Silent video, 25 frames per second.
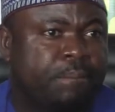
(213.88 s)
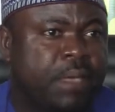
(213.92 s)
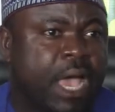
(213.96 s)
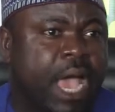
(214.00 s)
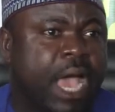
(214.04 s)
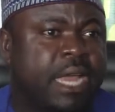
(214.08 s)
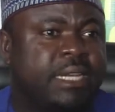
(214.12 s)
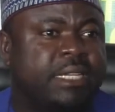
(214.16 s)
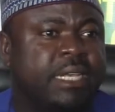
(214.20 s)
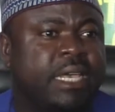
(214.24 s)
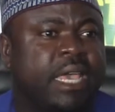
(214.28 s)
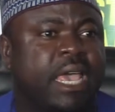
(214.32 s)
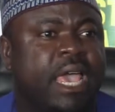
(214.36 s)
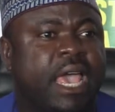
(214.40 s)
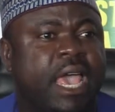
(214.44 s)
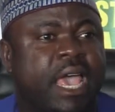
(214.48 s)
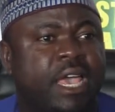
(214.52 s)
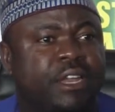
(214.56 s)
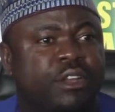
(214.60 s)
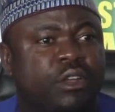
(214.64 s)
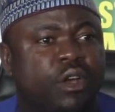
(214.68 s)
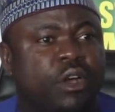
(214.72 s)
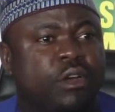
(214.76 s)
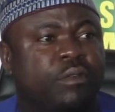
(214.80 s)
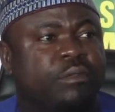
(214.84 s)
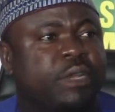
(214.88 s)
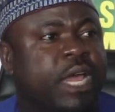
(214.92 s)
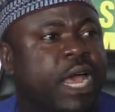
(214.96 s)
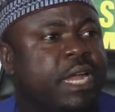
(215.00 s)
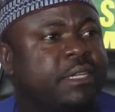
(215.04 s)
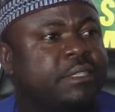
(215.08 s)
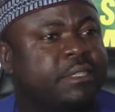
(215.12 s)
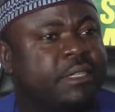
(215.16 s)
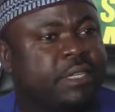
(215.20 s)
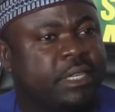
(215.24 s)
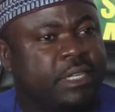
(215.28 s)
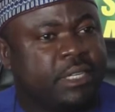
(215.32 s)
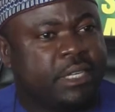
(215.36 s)
At the end of
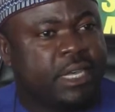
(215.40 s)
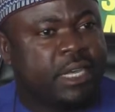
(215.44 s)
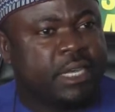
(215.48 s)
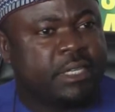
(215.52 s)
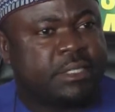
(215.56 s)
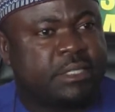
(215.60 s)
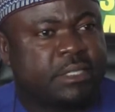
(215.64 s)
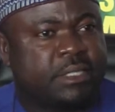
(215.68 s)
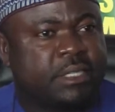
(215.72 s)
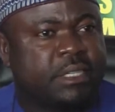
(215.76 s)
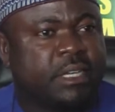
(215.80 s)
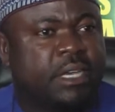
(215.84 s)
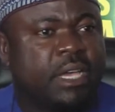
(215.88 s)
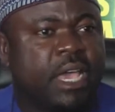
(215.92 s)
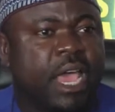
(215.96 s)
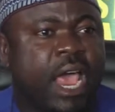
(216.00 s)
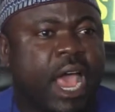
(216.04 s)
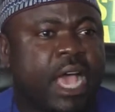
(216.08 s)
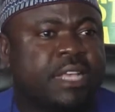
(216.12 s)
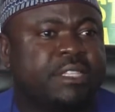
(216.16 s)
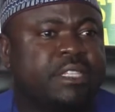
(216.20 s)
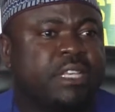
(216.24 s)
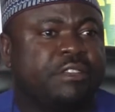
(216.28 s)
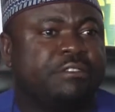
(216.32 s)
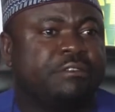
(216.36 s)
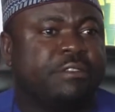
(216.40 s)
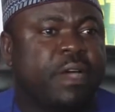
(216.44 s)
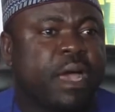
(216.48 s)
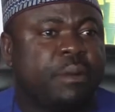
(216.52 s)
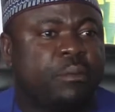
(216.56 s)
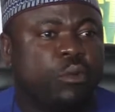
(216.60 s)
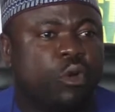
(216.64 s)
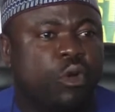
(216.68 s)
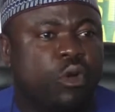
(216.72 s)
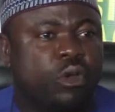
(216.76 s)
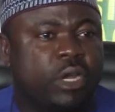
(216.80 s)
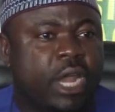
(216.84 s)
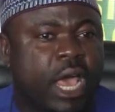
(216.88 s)
that 3 years, as a
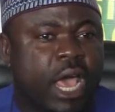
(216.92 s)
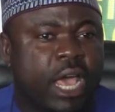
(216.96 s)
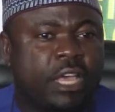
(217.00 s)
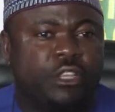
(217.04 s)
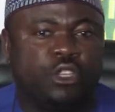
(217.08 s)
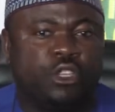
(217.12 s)
farm owner,